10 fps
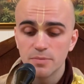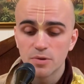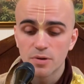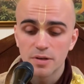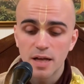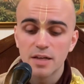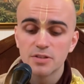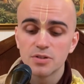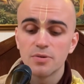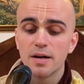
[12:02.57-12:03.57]
Lord,
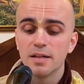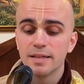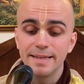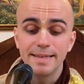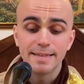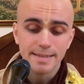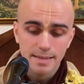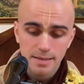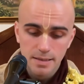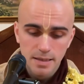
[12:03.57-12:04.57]
S-O-L-E,
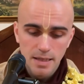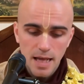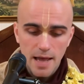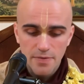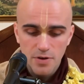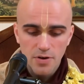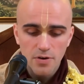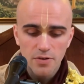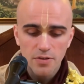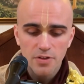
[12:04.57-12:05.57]
and the
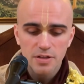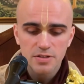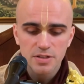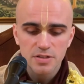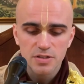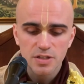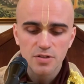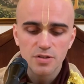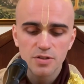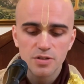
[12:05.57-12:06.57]
earth is
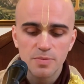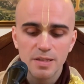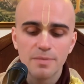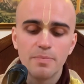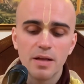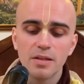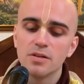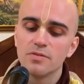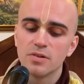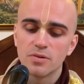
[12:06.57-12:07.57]
considered to be the belly
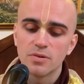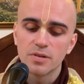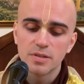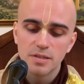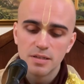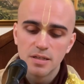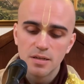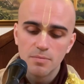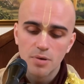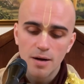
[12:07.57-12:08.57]
of the Lord.
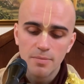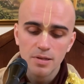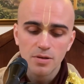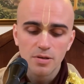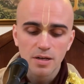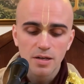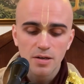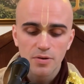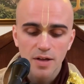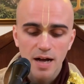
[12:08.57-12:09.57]
Brahmaloka,
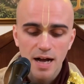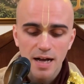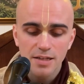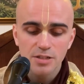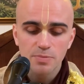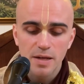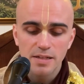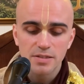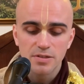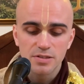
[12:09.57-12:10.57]
or the highest
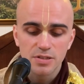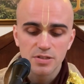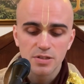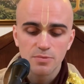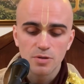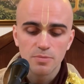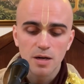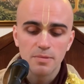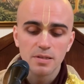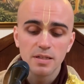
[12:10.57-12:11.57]
planetary system where
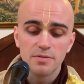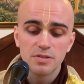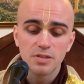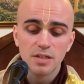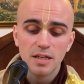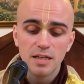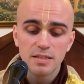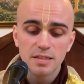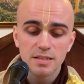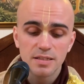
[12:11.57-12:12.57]
Brahma lives, is
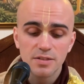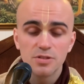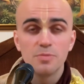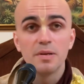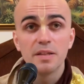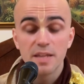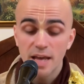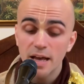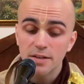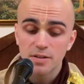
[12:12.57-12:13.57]
considered to be the
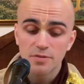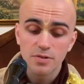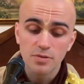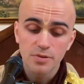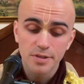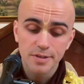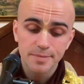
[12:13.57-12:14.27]
head of the Lord.